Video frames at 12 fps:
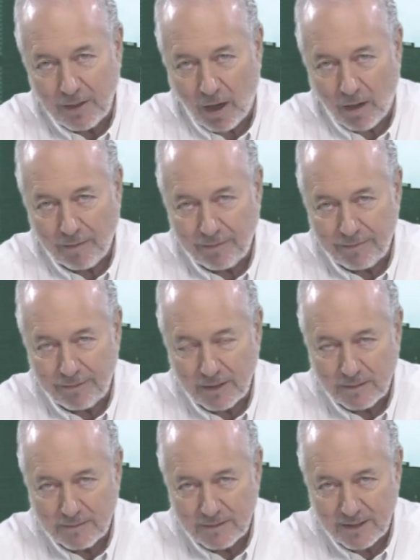off
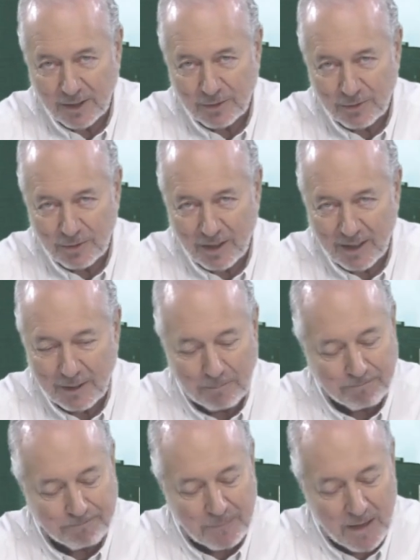yesterday.
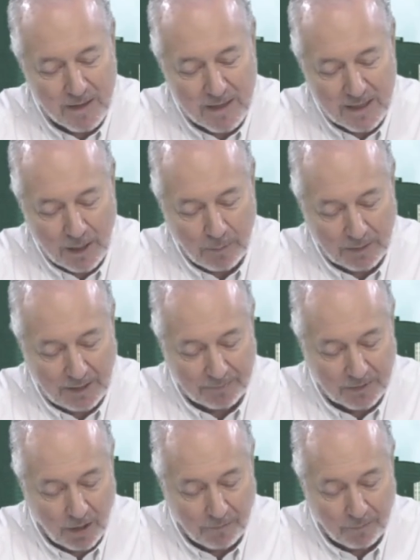And we
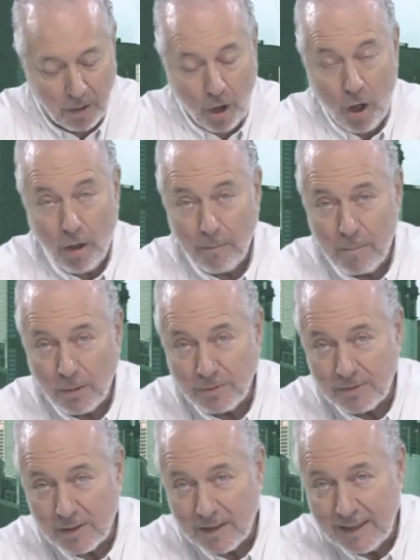left off
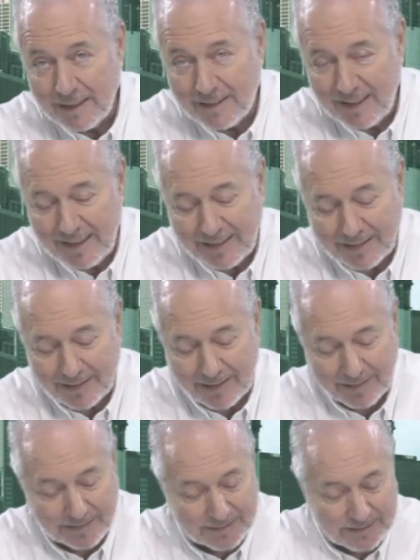almost at the end,
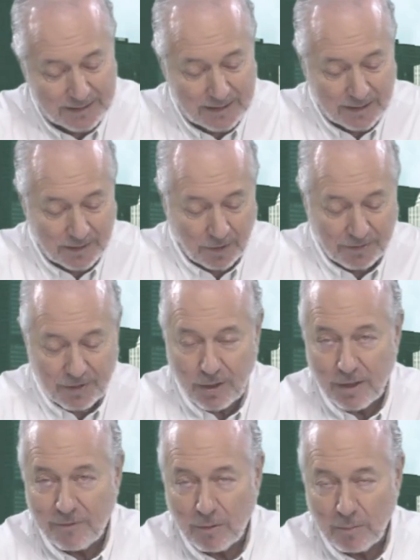the
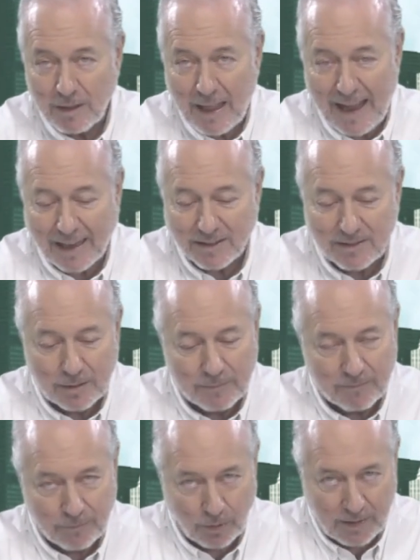third from the last,
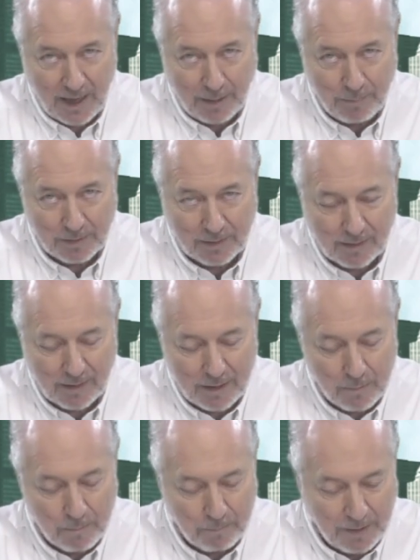vocabulary
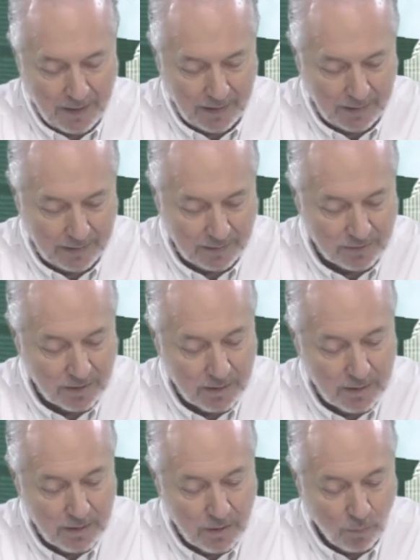page
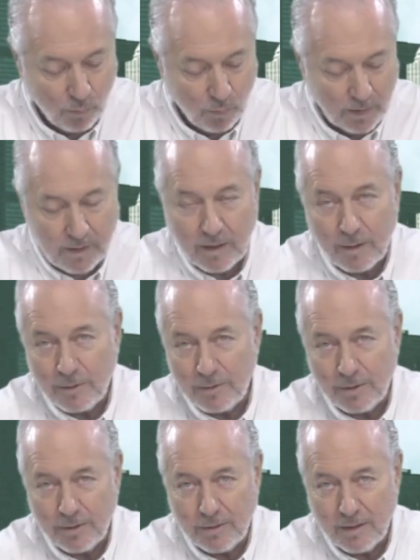
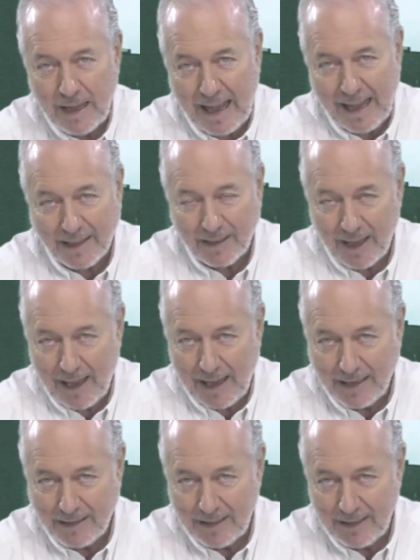
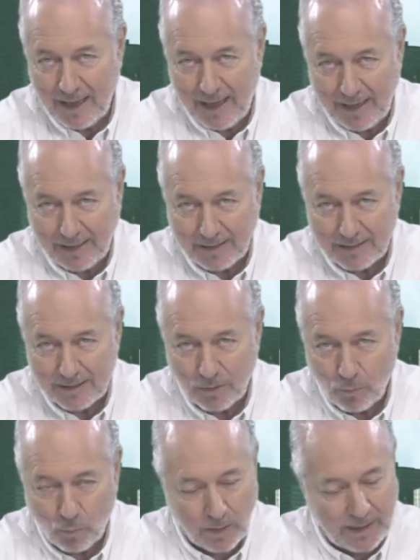188.
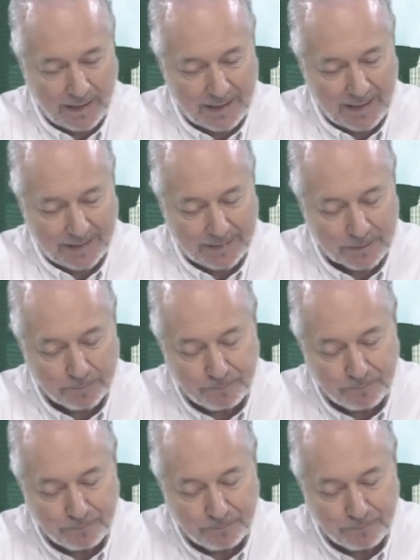188.